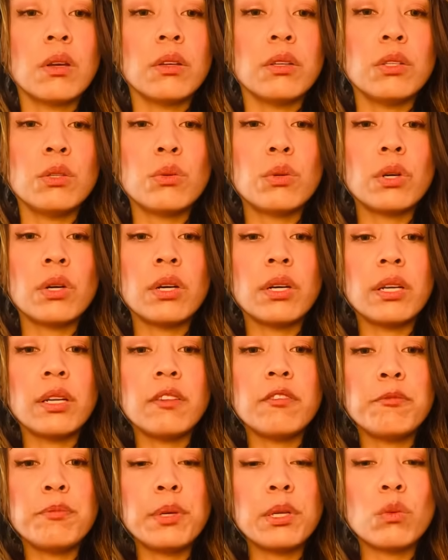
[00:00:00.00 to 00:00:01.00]
You could
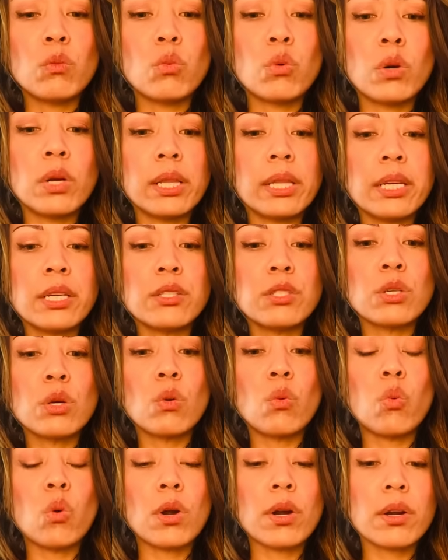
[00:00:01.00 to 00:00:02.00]
have been willing to
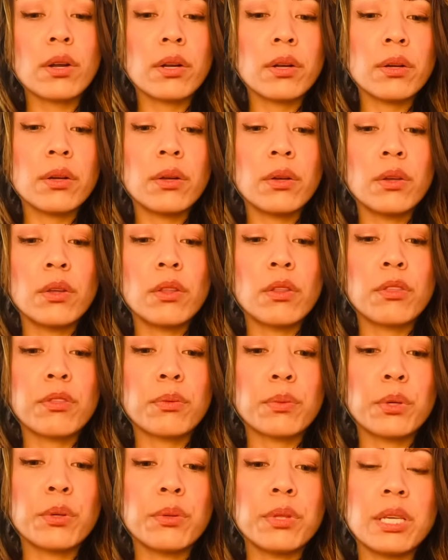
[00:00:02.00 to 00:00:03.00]
work
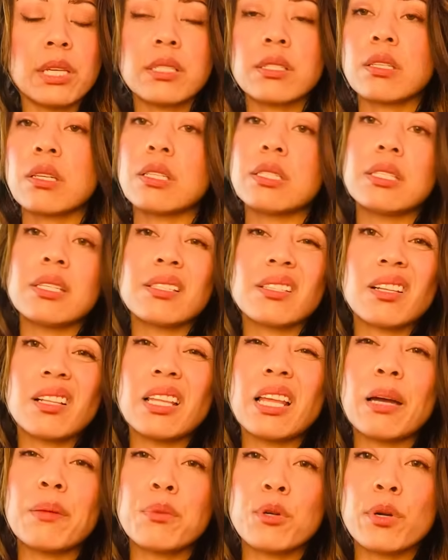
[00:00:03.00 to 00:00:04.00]
through this because it's
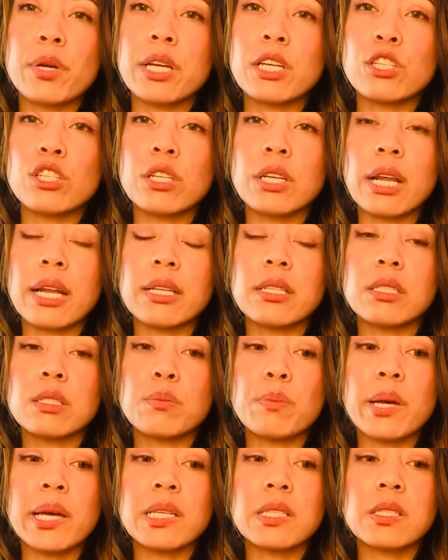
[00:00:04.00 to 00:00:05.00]
collaboration at its
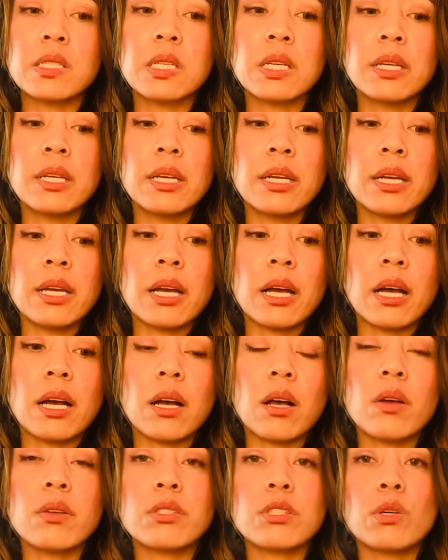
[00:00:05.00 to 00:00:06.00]
best.
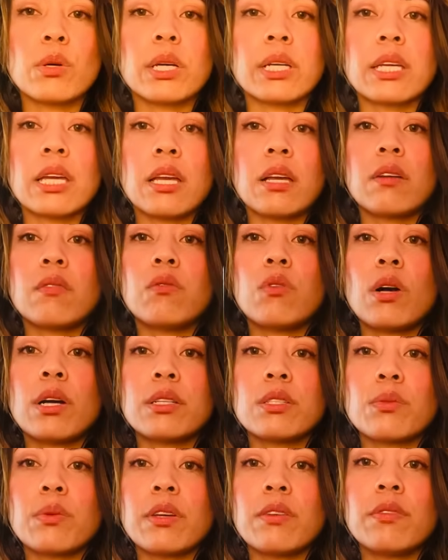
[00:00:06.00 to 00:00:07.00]
Also a King of
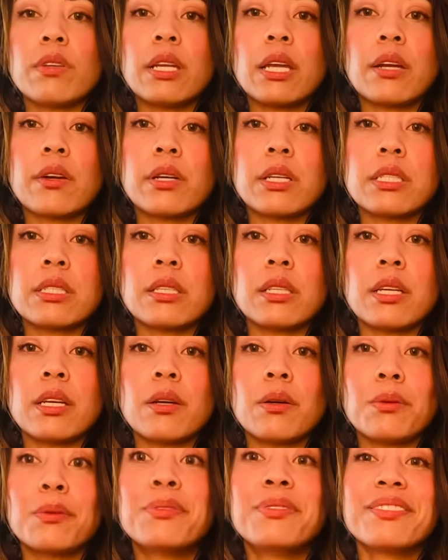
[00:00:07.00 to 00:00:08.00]
Wands. We have an Aries,
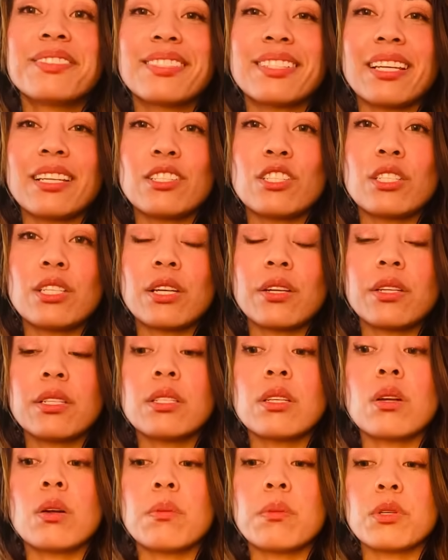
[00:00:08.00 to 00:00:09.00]
Leo,
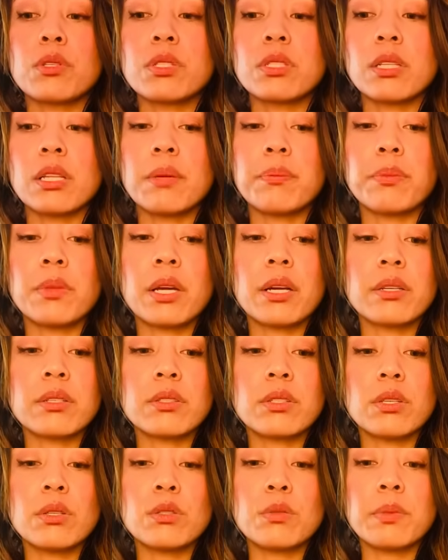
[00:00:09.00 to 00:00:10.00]
Sagittarius. It almost slipped there,
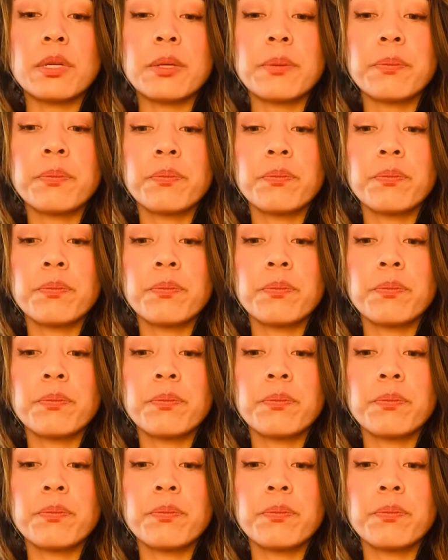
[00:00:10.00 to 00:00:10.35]
excuse me.